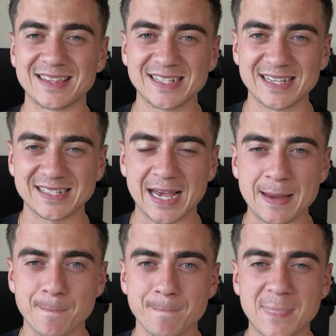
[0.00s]
This is
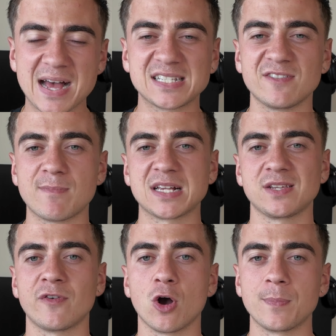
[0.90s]
a massive,
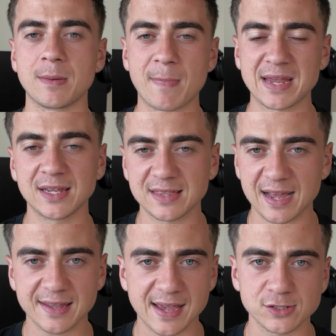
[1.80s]
massive help in making
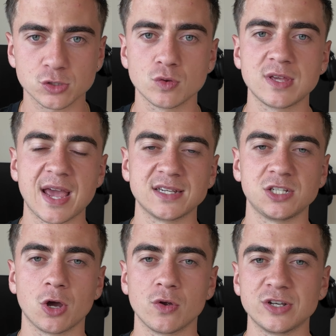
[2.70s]
that case to the
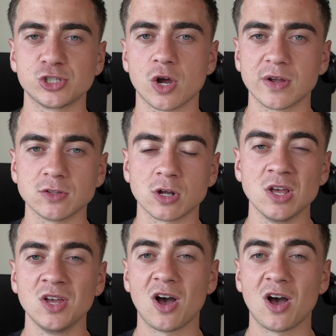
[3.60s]
ATO in showing, look,